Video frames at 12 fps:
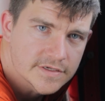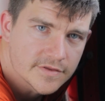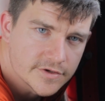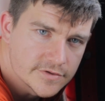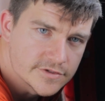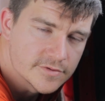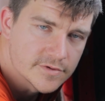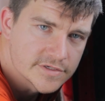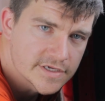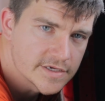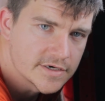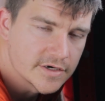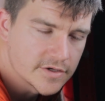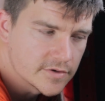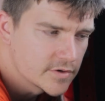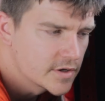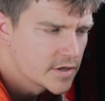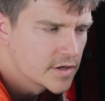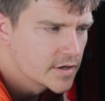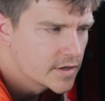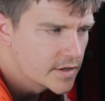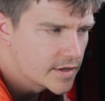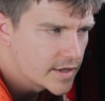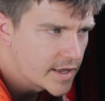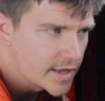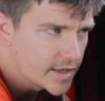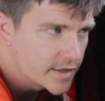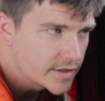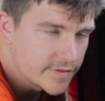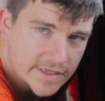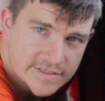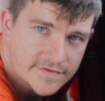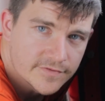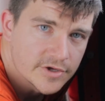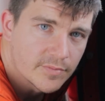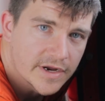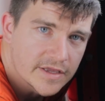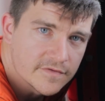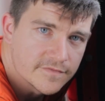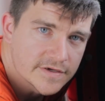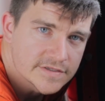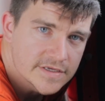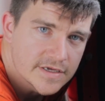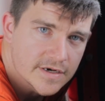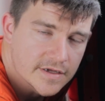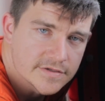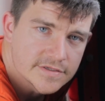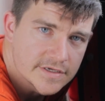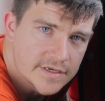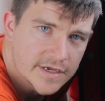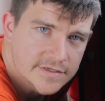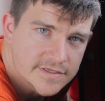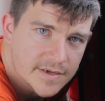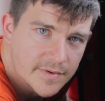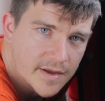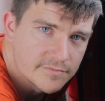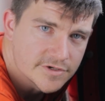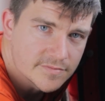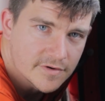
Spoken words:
other YouTubers tell you to do. And that's it for You Break It, Fix It, and I'll see you next time. I'm Jim